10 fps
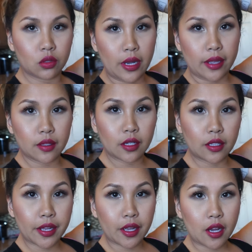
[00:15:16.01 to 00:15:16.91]
Ooh, I look
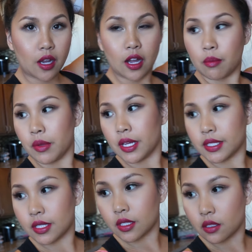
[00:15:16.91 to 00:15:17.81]
like a hot
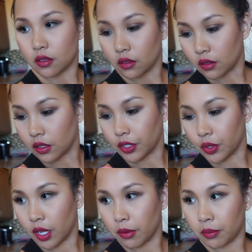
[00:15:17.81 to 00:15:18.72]
mess. Are you
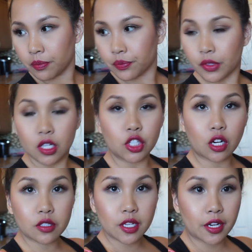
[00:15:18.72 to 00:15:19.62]
okay, babe?
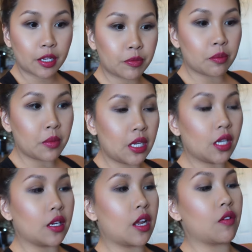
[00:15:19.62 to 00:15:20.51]
Gerald's cutting up the
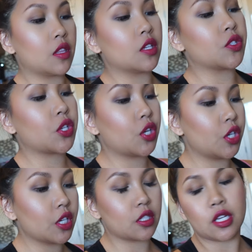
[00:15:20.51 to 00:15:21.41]
meat. Everything's
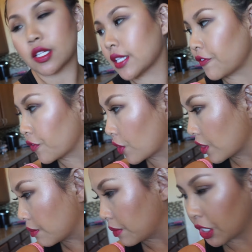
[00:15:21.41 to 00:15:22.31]
cooked except for
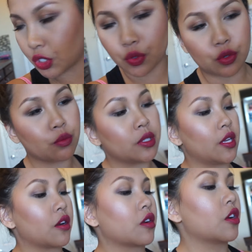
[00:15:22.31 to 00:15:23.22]
the mushrooms.
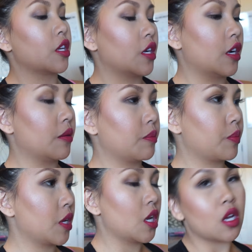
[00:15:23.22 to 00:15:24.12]
They're cooking up.
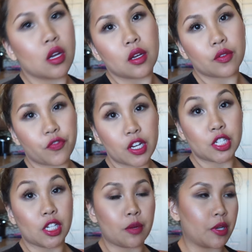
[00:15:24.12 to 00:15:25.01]

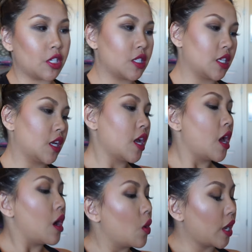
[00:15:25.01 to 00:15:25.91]
Finishing up, I should say.
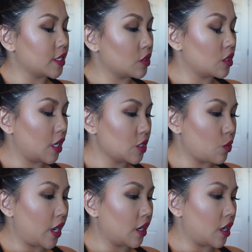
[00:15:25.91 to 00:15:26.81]
Okay, so today's
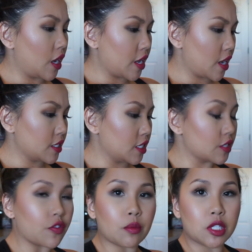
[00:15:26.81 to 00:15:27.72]
wine, I guess,
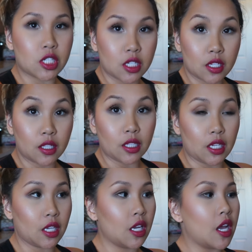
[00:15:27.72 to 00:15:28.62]
is from
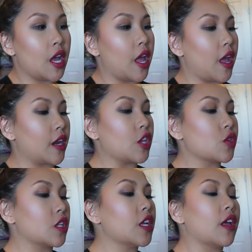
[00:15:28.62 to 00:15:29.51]
Chile, and I
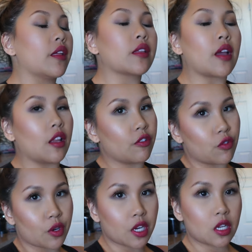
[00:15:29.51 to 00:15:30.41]
usually get like
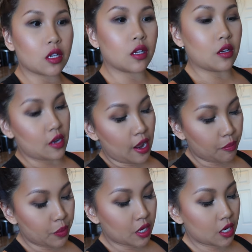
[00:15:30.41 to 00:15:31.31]
California,
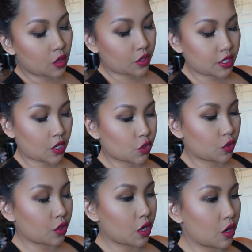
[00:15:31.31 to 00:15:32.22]
Napa, or
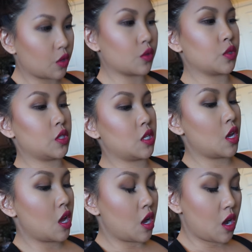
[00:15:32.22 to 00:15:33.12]
Central Coast,
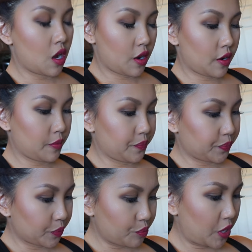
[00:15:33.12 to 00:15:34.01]
but
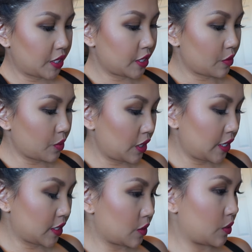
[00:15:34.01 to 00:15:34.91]
I didn't
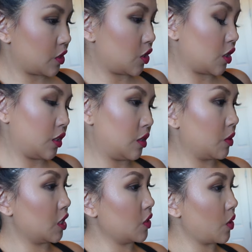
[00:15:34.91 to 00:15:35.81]
realize this was Chile,
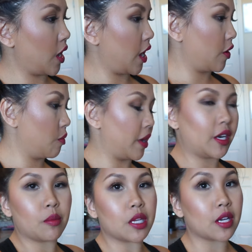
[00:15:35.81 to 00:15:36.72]
which is okay. I don't mind
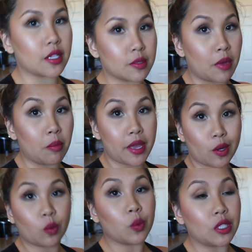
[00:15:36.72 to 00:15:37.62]
it because
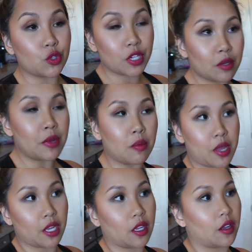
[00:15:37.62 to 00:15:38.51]
Malbec, when we drink
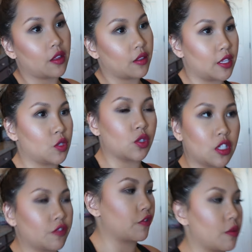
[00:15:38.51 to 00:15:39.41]
Malbec, that's
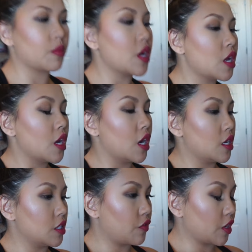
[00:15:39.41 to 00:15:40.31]
usually from
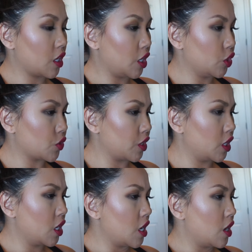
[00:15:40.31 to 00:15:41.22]
a different
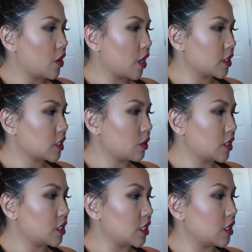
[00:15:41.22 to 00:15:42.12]
country. Okay, so
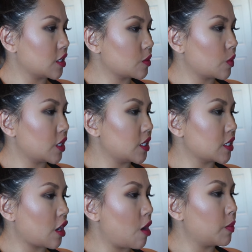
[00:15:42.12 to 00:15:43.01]
let's see. This one is
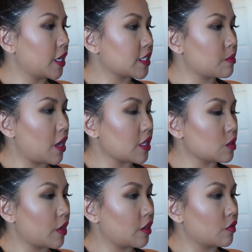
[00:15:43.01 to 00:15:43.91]
a complex and
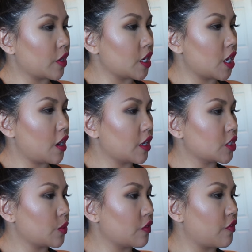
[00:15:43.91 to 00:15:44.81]
balanced wine of great
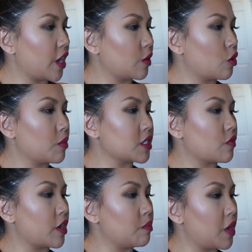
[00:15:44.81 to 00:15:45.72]
character with fine aromas
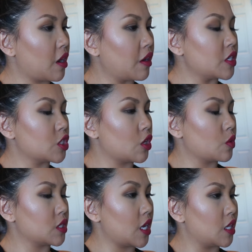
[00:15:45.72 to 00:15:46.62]
of red berries,
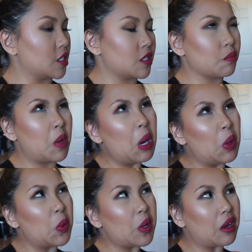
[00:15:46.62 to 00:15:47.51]
toast, and
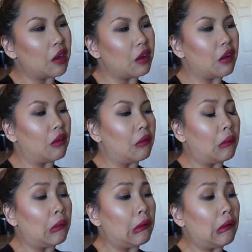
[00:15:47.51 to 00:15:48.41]
smoke.
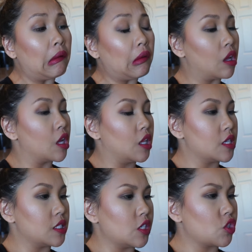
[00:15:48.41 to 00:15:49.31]

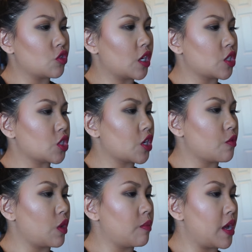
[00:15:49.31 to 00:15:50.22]
Let's see. Structure
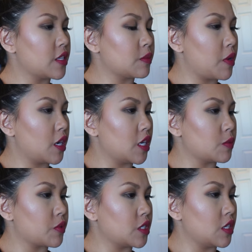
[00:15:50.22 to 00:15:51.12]
and well-balanced body
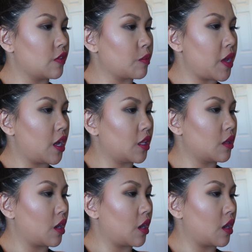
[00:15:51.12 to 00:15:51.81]
is perceived on palate.